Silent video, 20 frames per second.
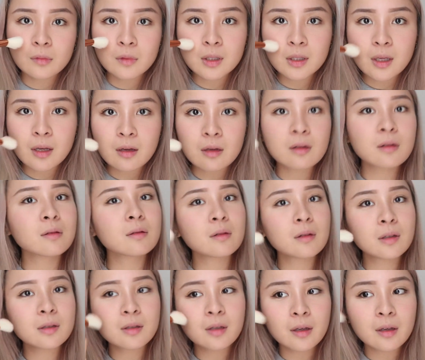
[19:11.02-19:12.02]
See?
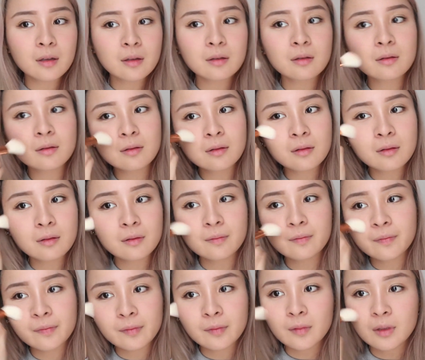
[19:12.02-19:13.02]
It's like
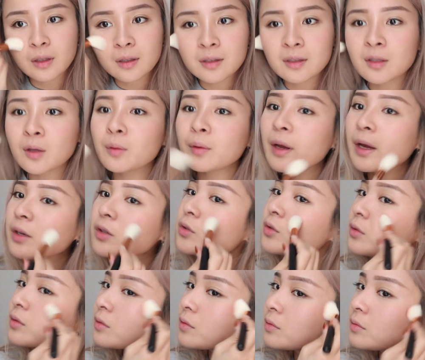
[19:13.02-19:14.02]
so
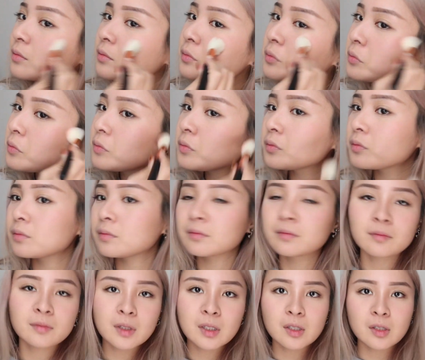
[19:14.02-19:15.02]
natural.
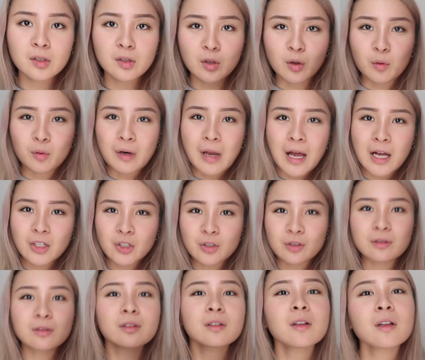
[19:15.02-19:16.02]
So
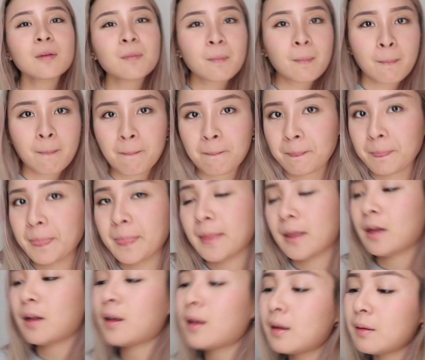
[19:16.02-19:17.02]
natural.
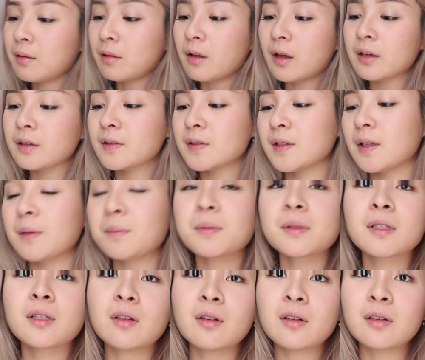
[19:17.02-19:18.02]
A lot of
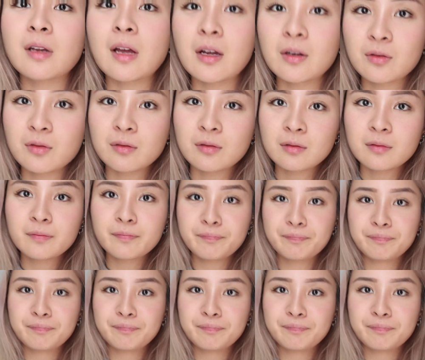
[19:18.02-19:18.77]
steps to look natural.